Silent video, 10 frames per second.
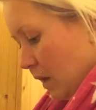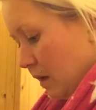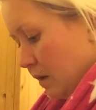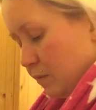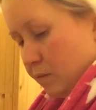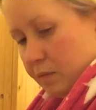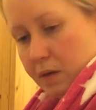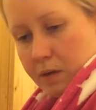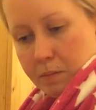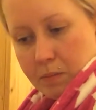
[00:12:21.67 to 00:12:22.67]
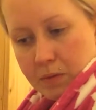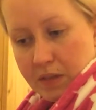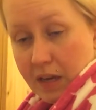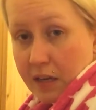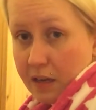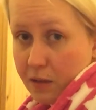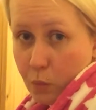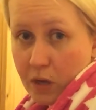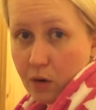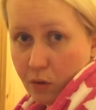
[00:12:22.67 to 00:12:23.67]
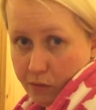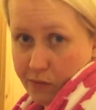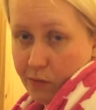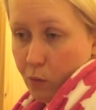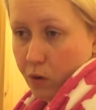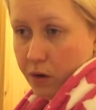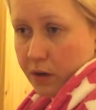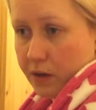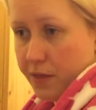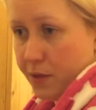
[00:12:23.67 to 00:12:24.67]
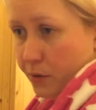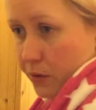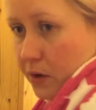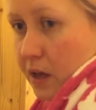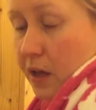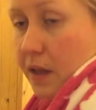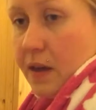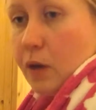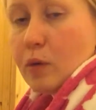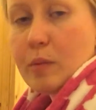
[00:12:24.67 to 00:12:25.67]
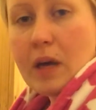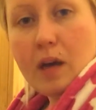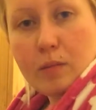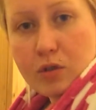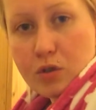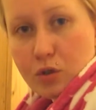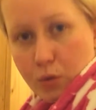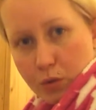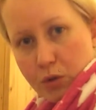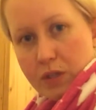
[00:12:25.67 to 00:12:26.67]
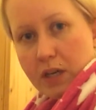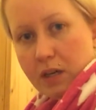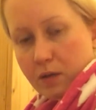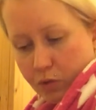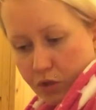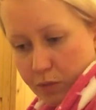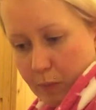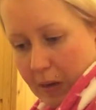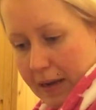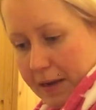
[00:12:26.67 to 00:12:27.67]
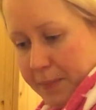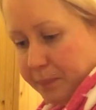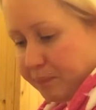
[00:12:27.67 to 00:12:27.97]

and I'm taking another week off from work. I thought that I will be able to do it today, which is Monday.